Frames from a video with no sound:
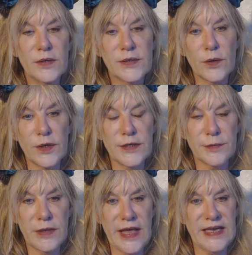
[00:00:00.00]

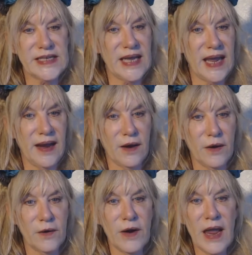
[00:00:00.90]
swords relate to
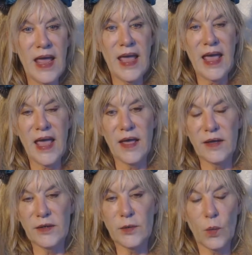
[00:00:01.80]
air,
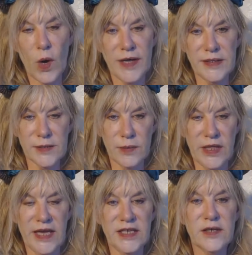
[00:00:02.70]
and wands
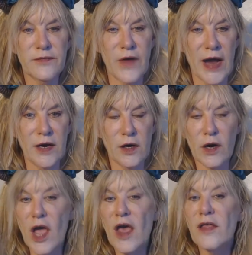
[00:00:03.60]
relate to
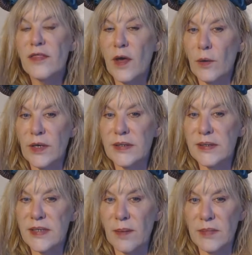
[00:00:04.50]
fire. Though in
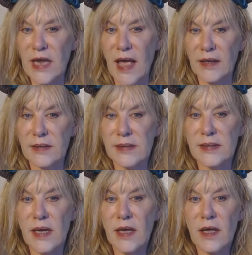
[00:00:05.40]
some decks,
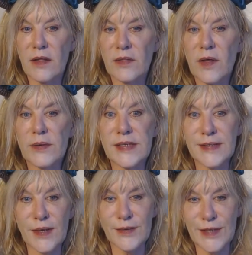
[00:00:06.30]
those
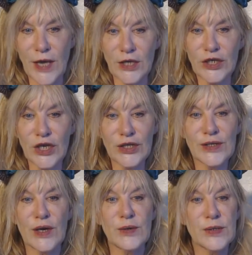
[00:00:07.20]

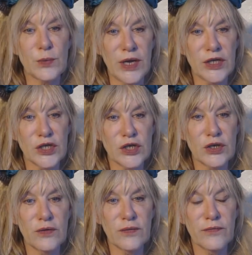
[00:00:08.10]
associations are switched
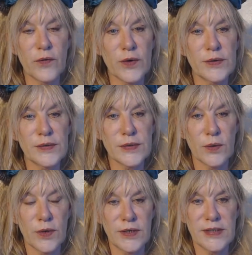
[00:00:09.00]
for
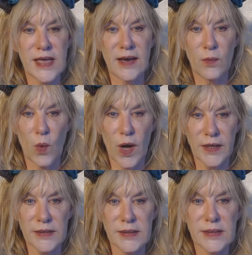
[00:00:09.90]
swords and
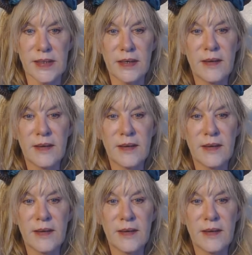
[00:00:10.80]
wands.